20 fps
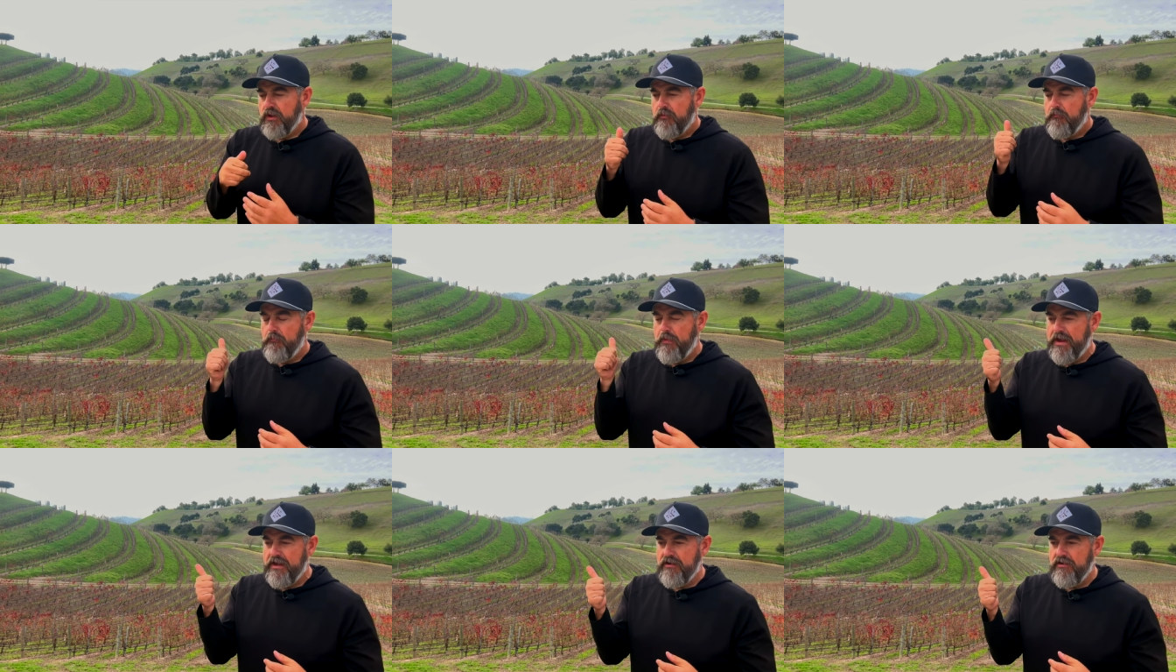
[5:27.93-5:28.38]

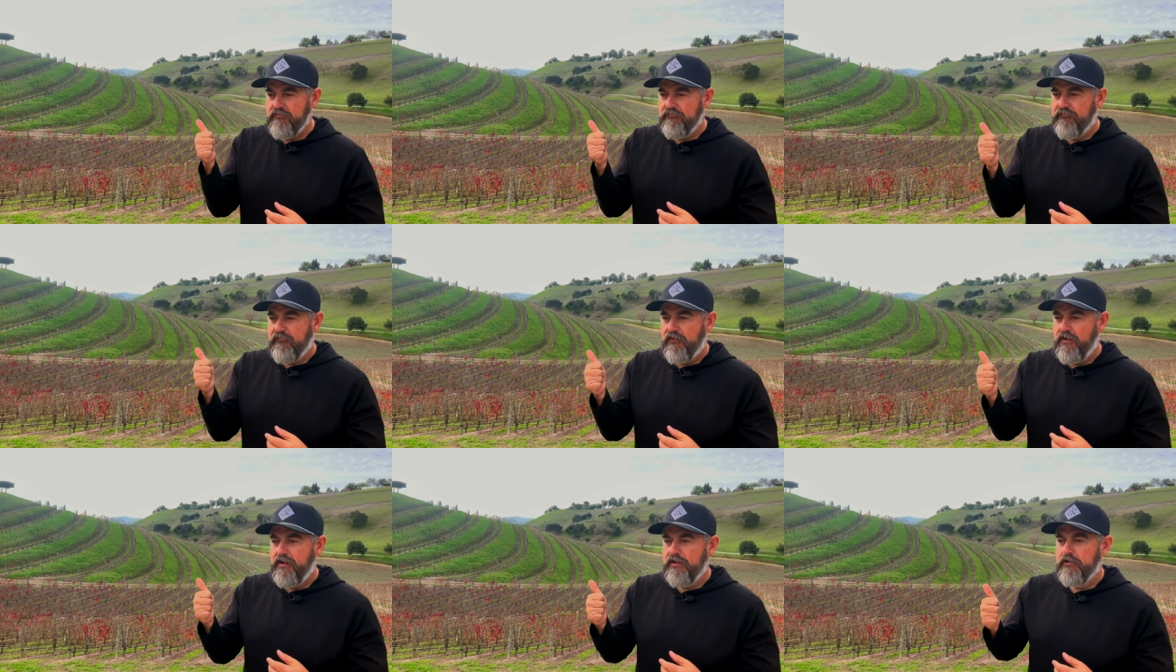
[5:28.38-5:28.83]
Man on
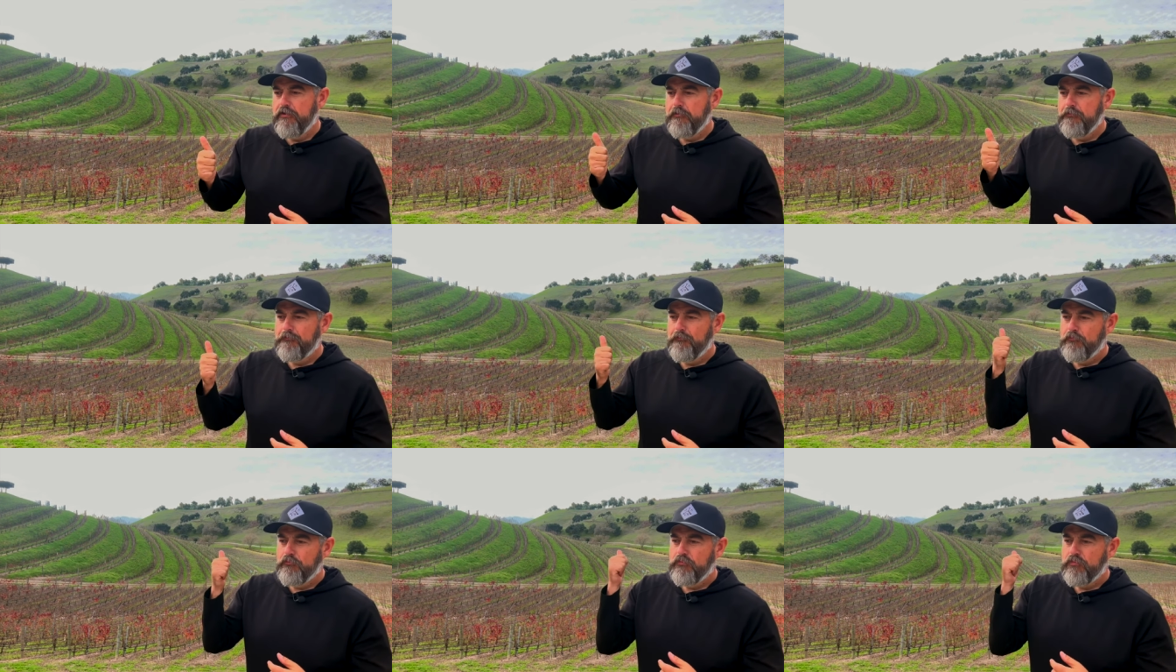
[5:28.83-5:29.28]
Fire,
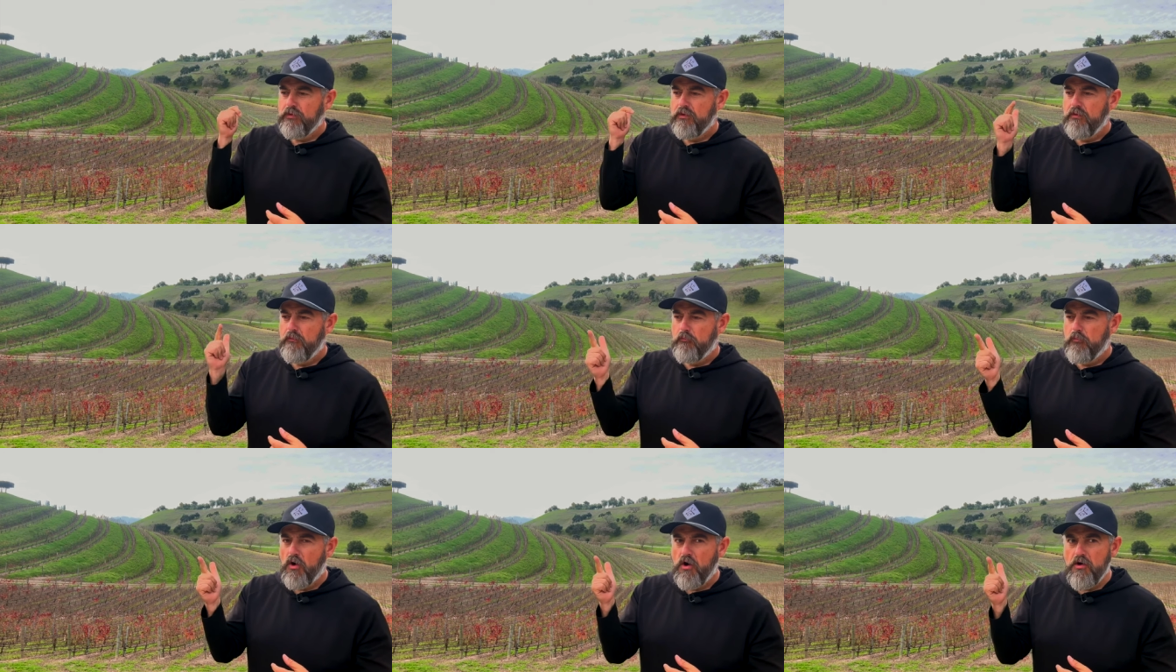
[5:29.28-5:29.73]

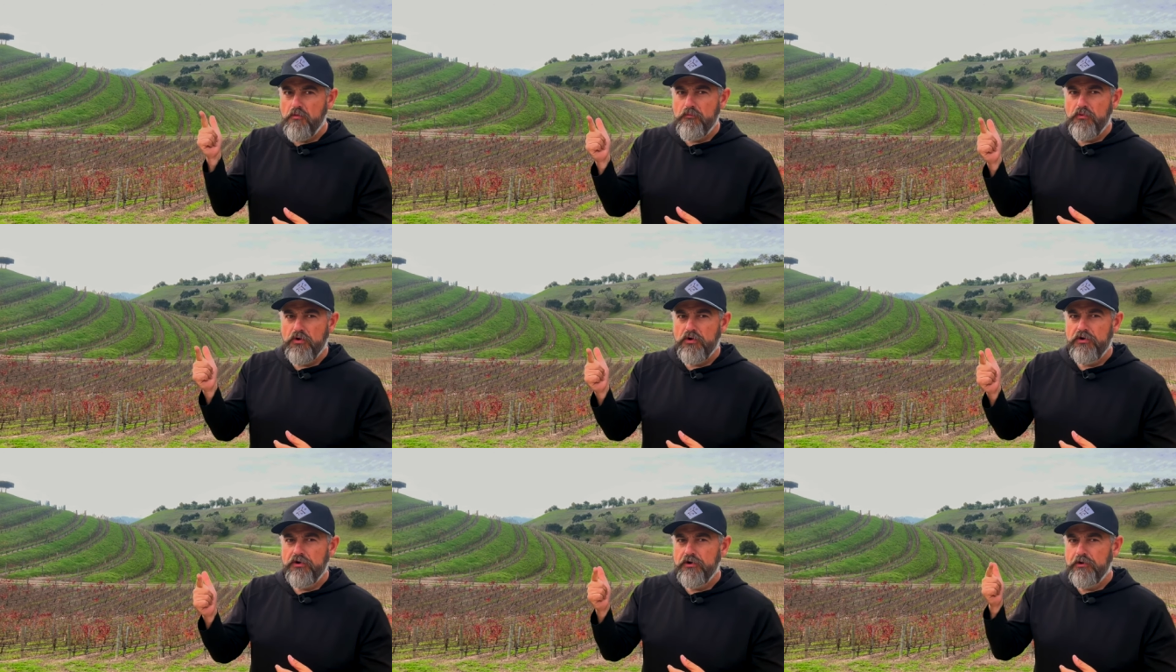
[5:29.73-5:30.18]
Barn
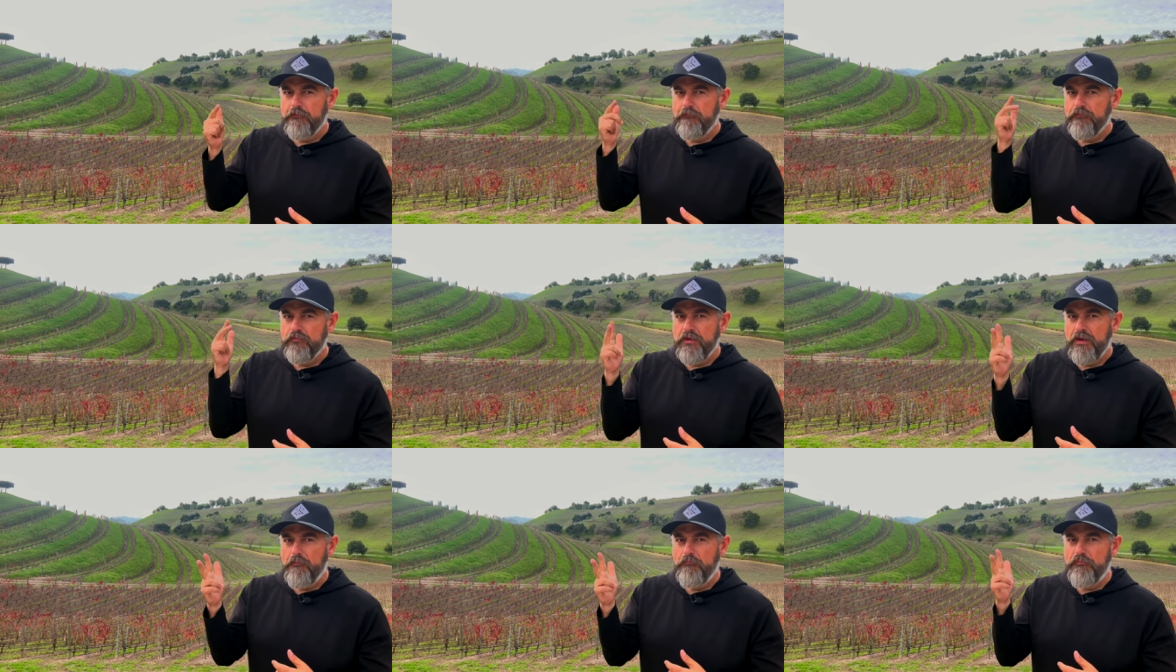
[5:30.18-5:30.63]
Burner,
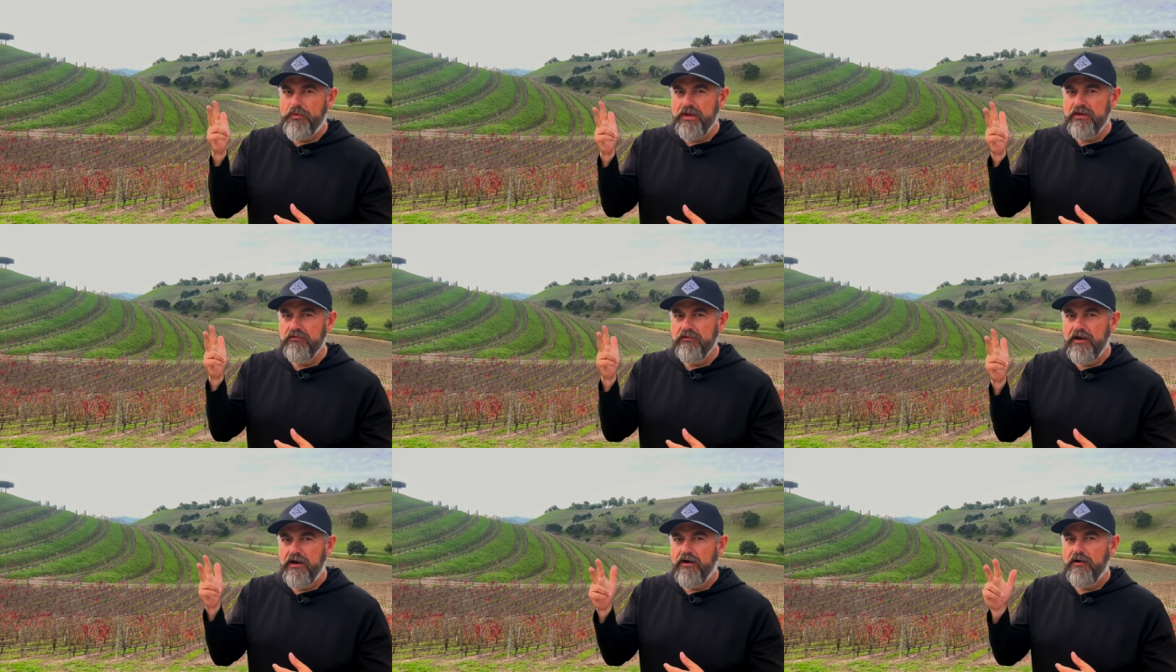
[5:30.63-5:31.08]
and Big
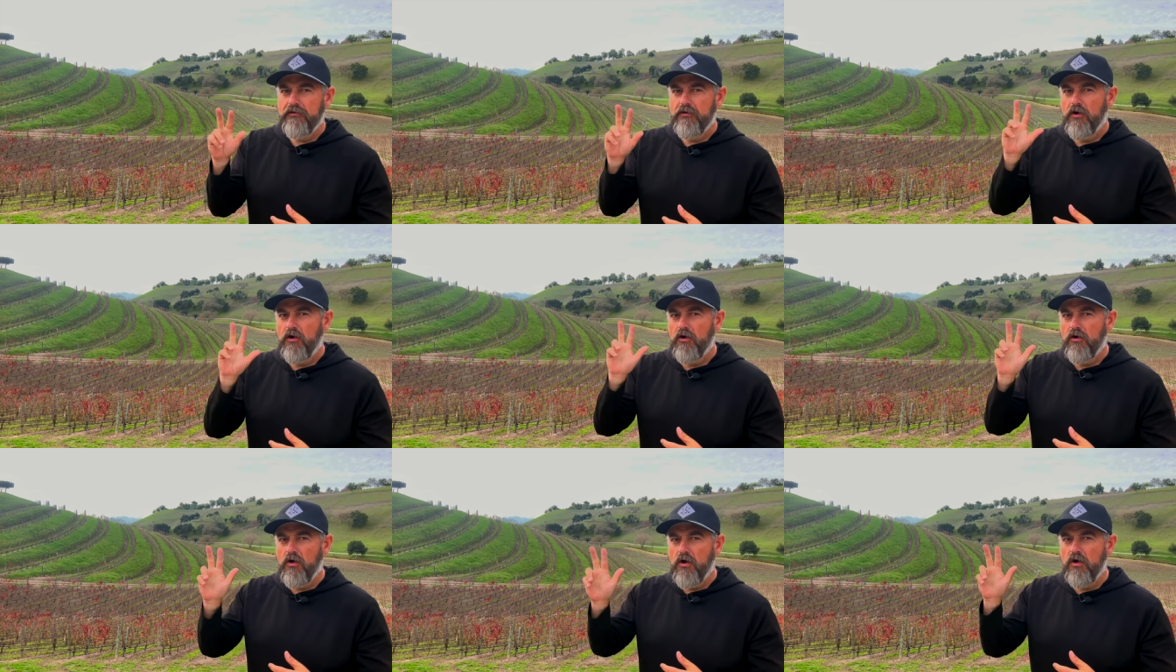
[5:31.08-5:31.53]
Lair
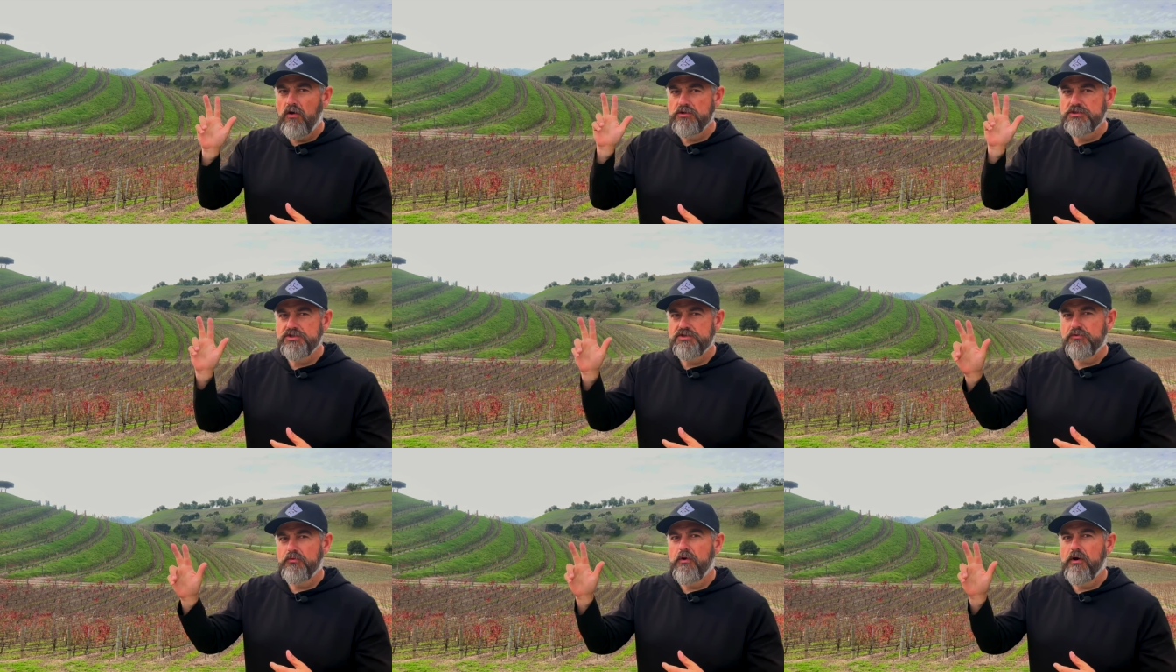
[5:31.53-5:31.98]
are all
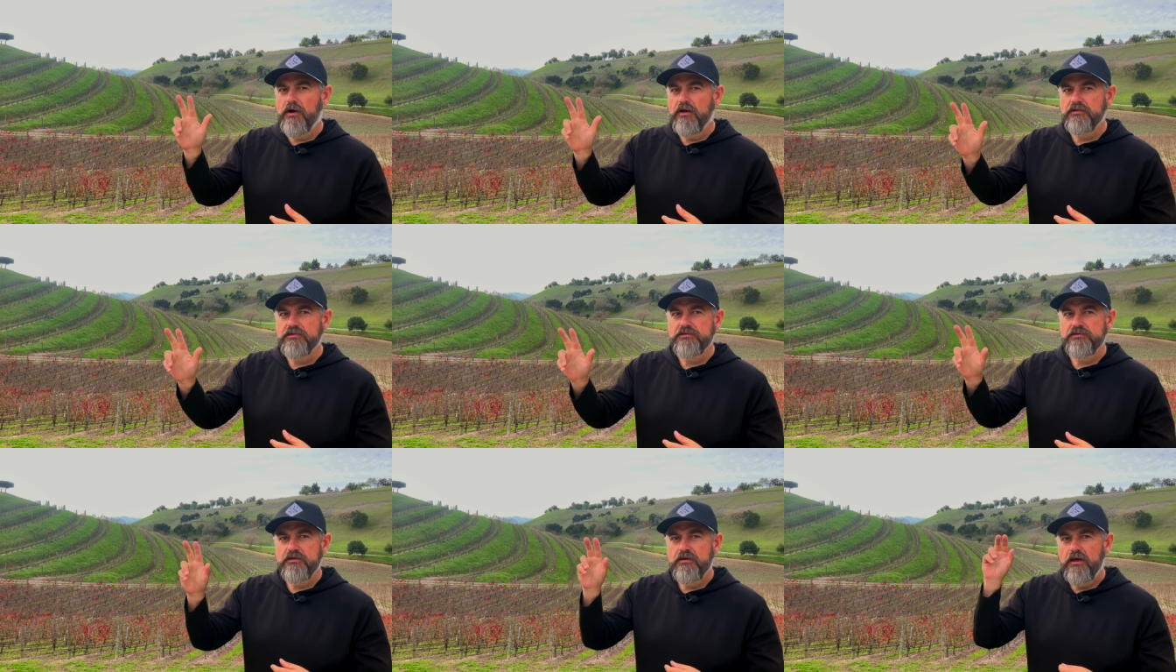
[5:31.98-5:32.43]

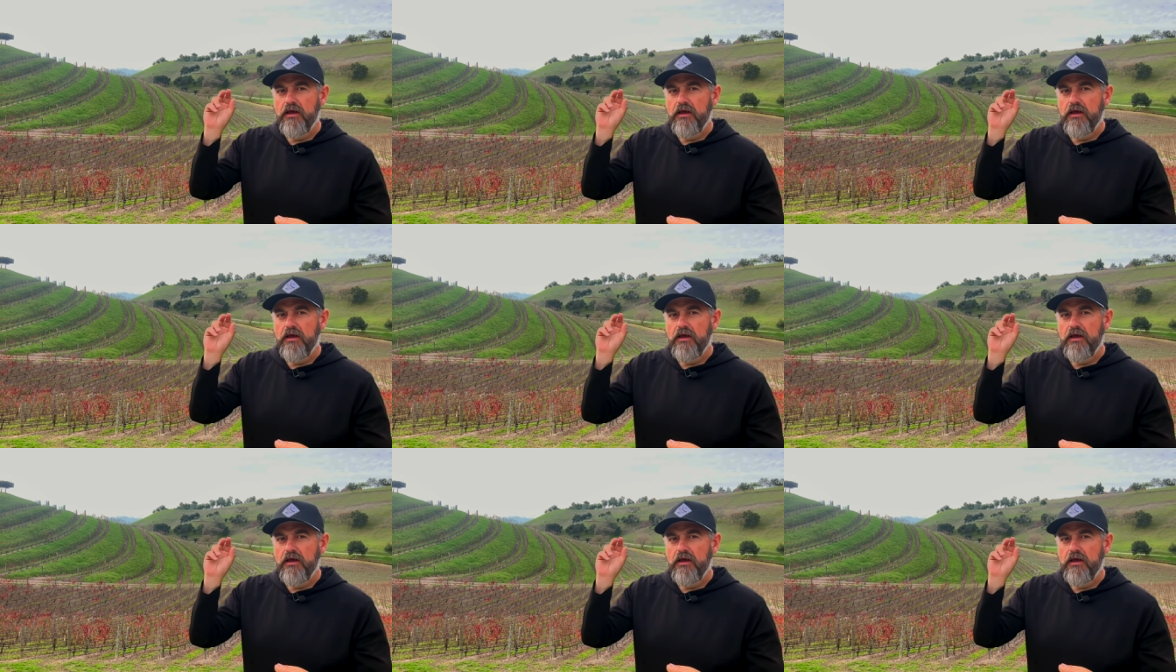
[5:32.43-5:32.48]
Syrahs.